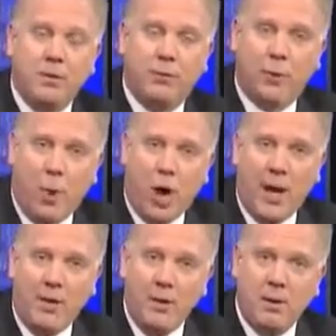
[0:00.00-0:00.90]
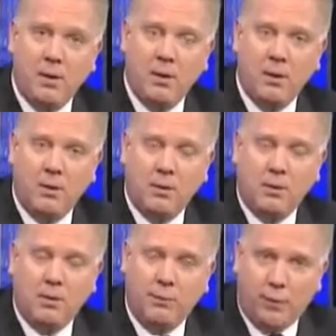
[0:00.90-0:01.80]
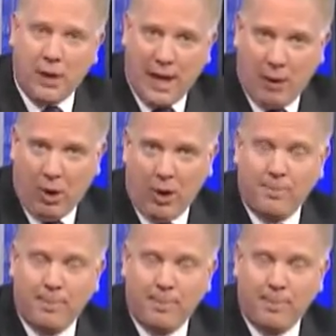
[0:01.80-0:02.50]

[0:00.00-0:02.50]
for 1 full hour.